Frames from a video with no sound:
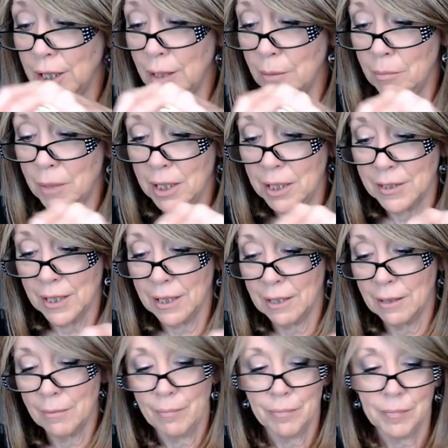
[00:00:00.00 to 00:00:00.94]
amazing.
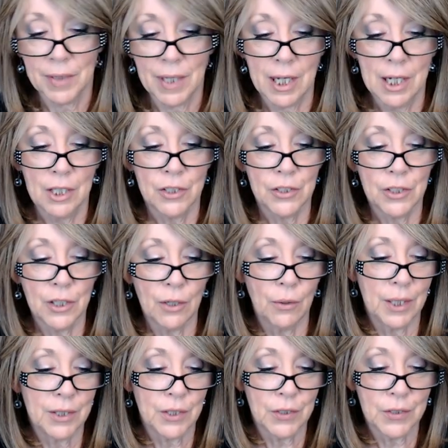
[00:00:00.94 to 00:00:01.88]
So
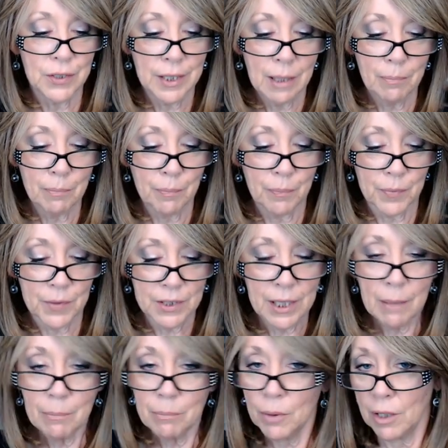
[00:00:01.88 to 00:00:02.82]
it's a sam
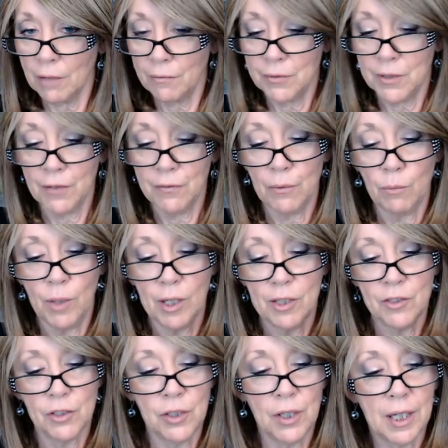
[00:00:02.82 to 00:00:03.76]
sample of different
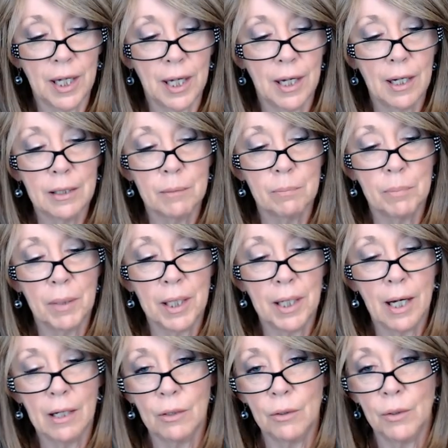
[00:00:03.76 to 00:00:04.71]
ones. So you can't pick
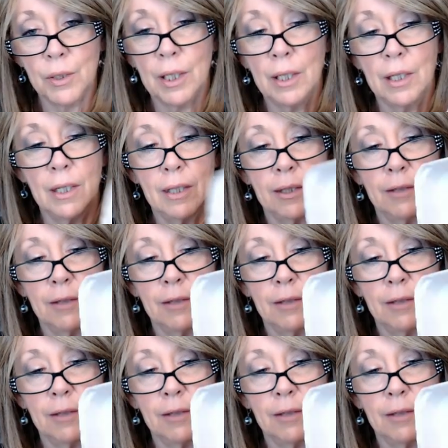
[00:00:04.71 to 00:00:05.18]
out the